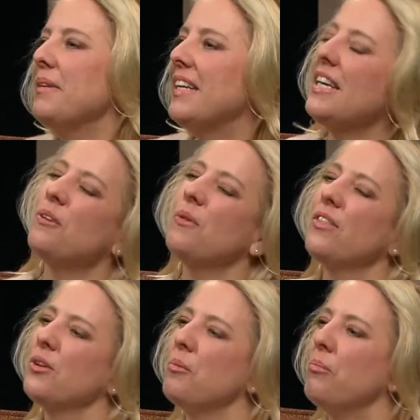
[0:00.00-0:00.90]
begin
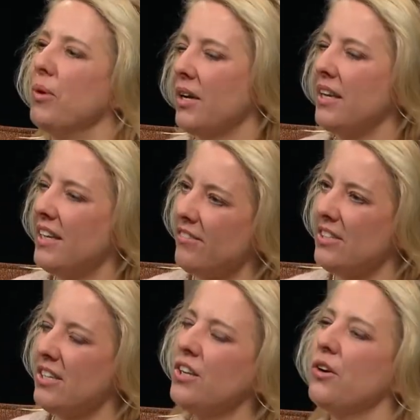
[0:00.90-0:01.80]
with your book. Give
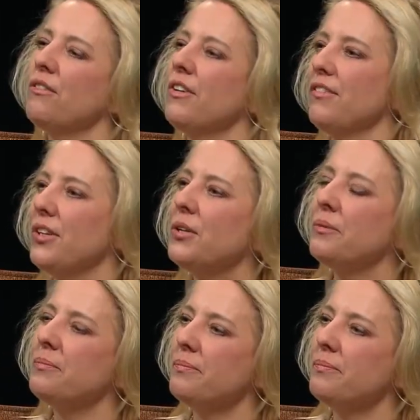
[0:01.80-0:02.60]
us an overview.